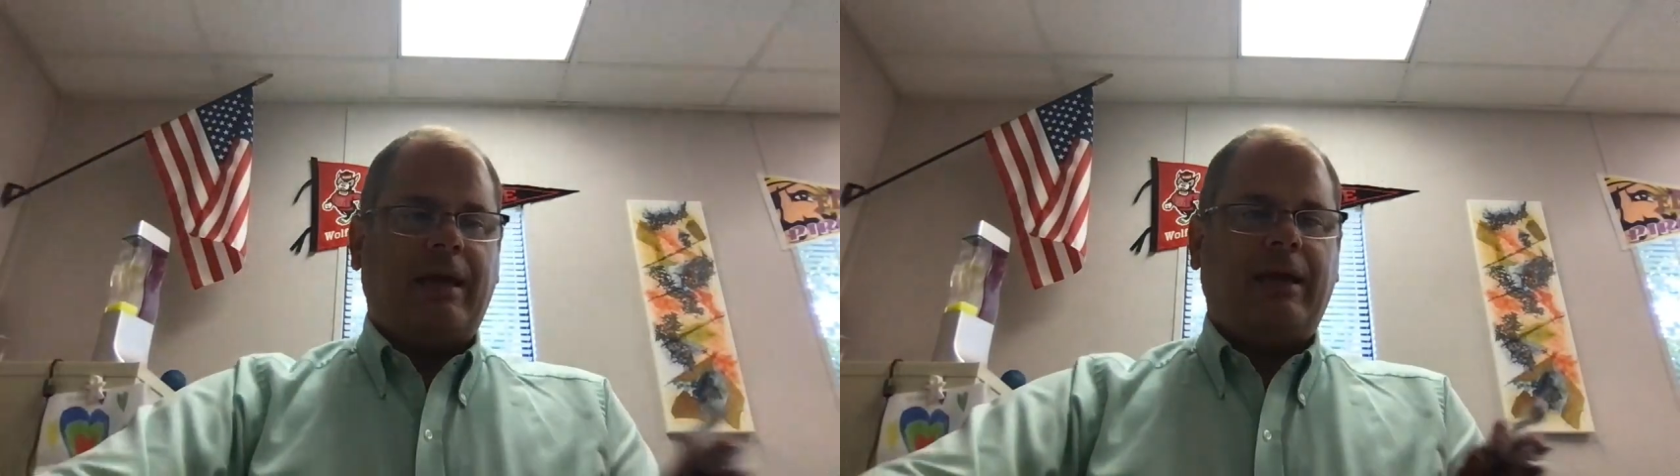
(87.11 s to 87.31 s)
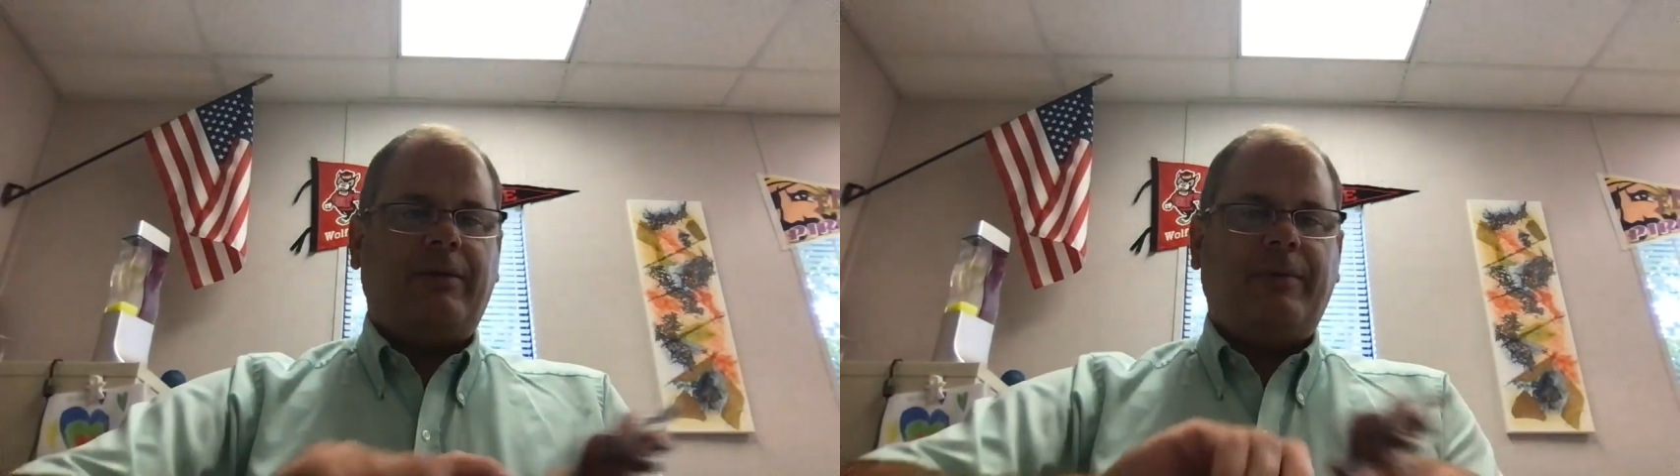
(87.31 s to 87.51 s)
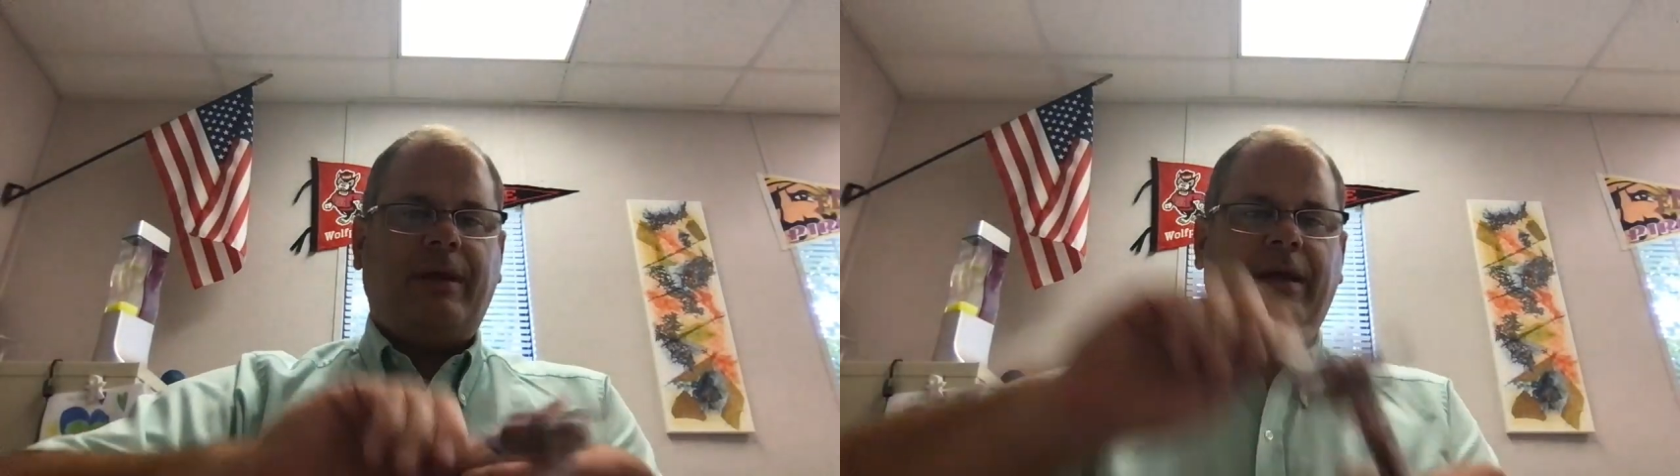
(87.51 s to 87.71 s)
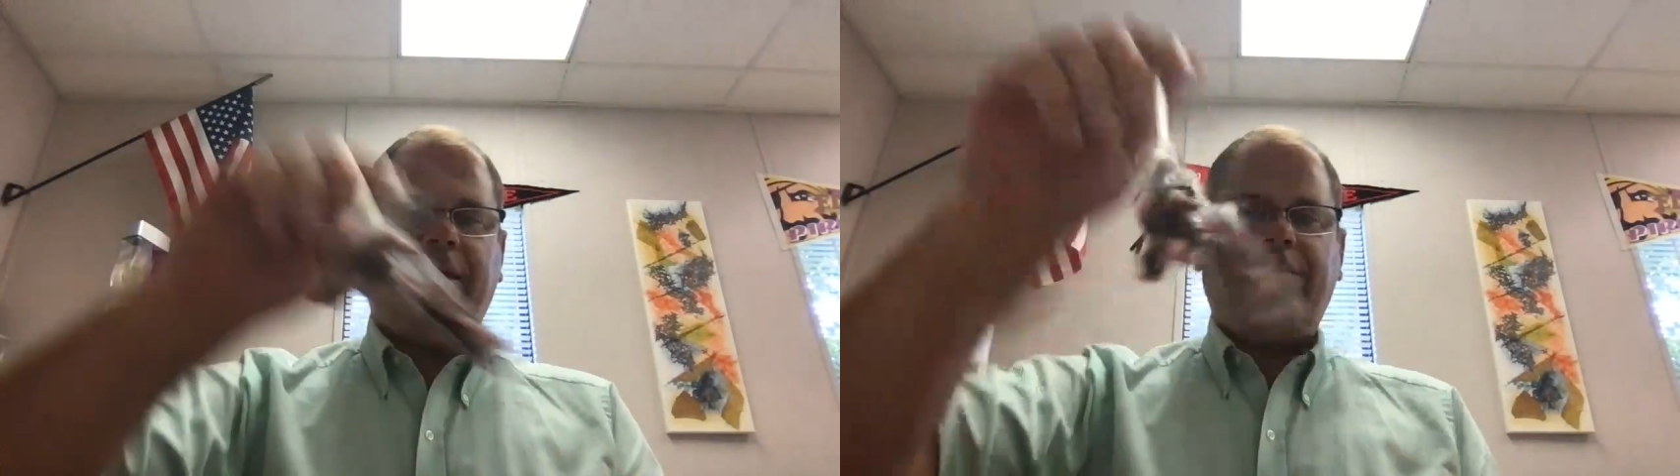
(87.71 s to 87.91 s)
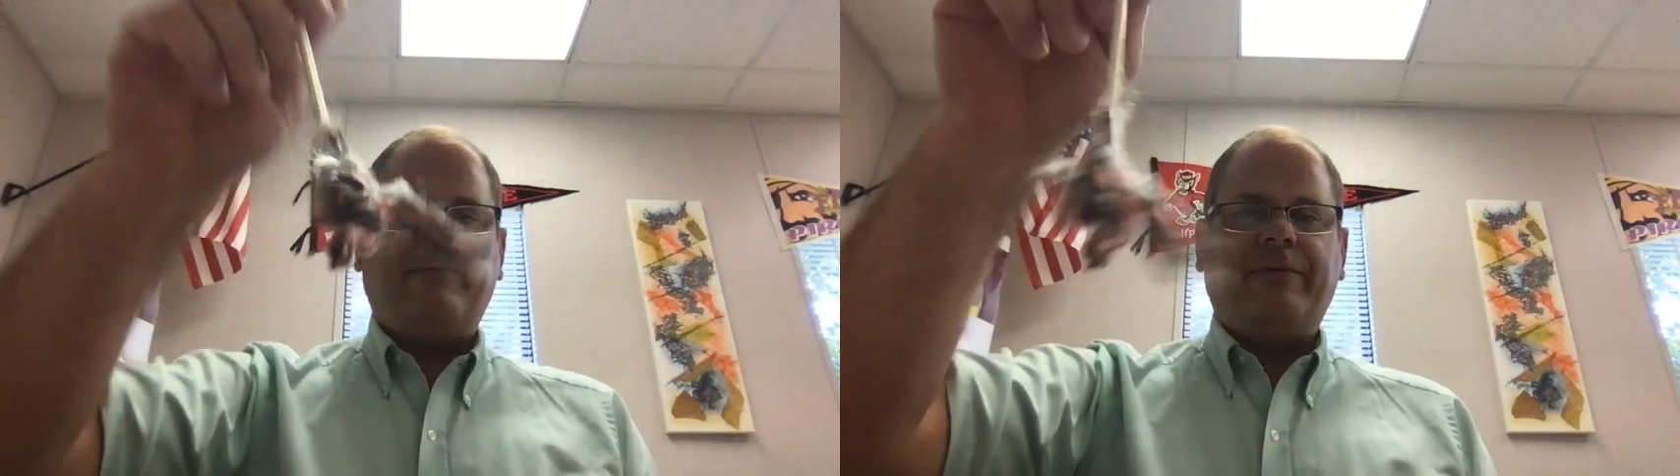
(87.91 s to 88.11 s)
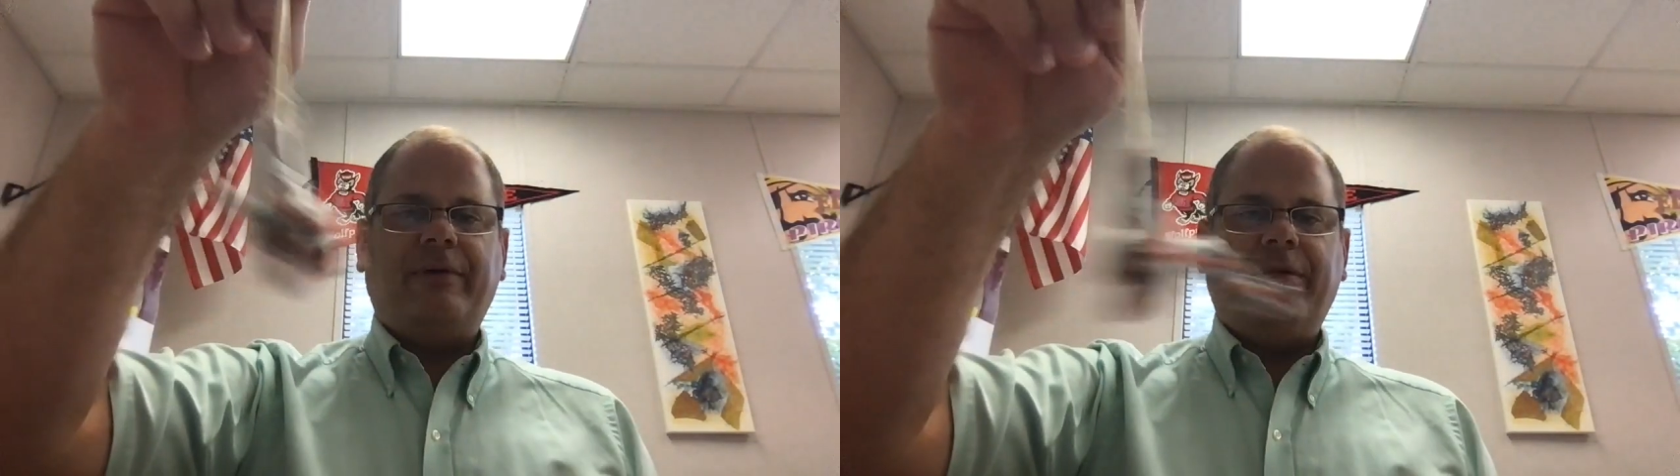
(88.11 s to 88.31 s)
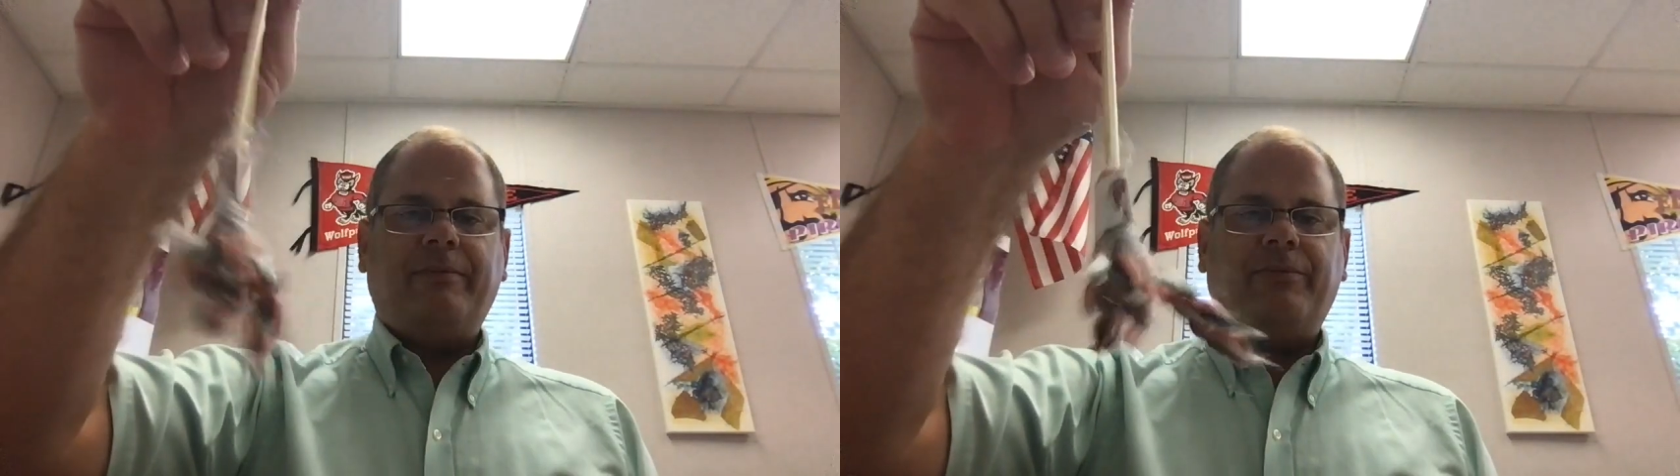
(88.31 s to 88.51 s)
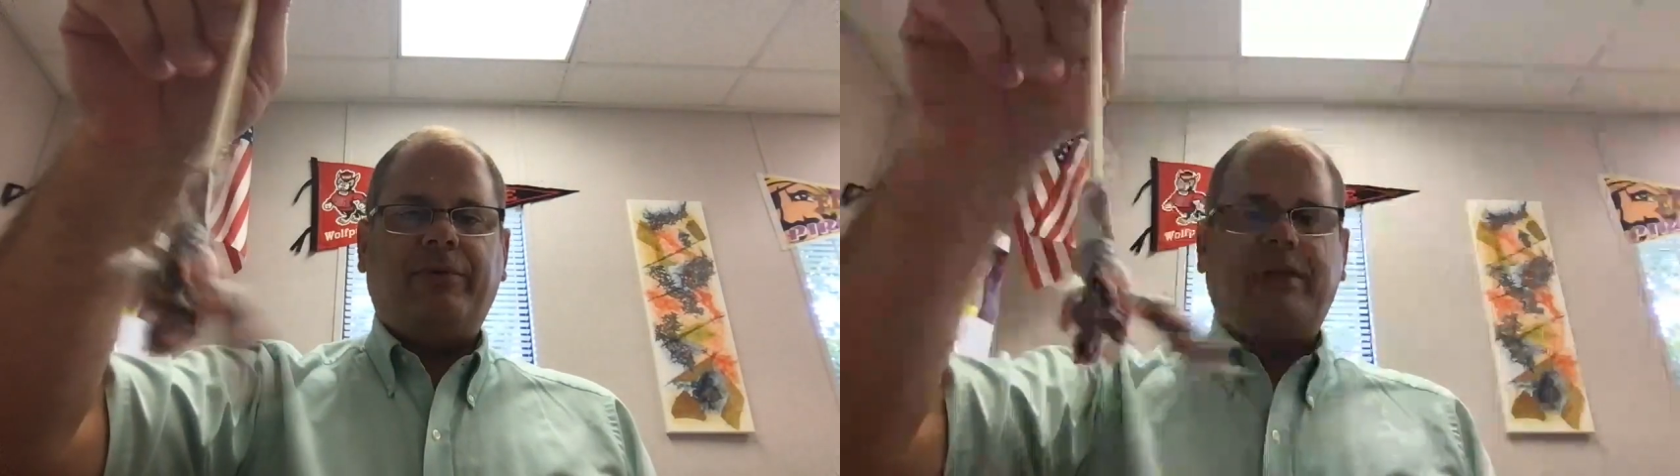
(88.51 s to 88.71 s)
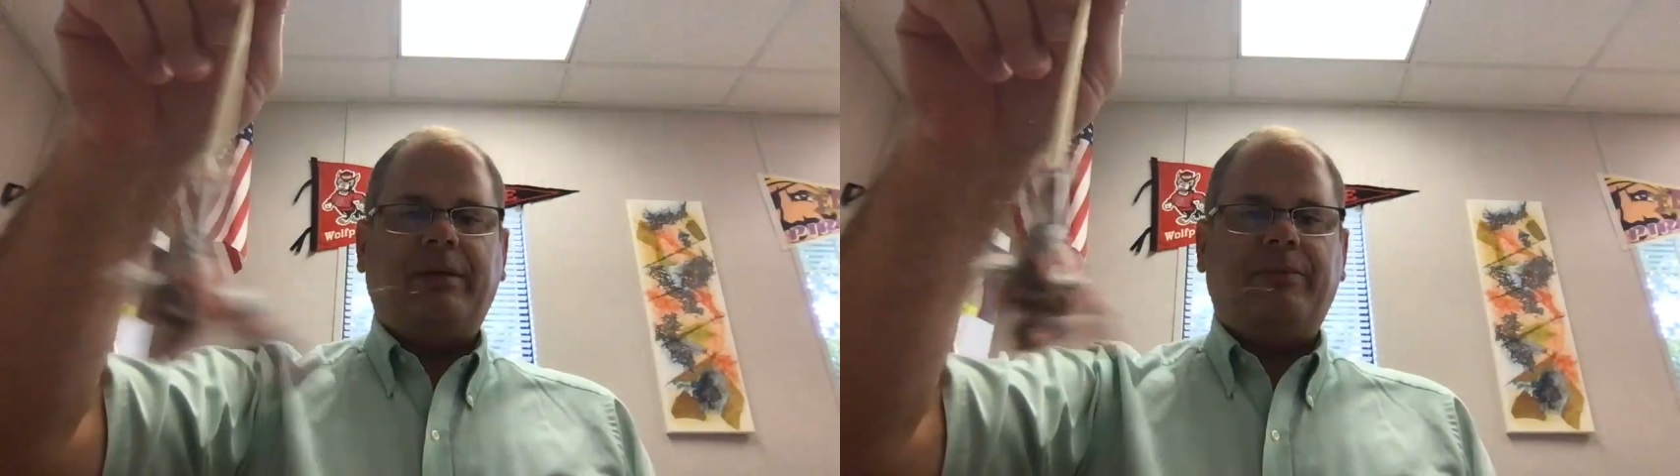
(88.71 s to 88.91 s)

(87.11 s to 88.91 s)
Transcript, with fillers: and we have pretty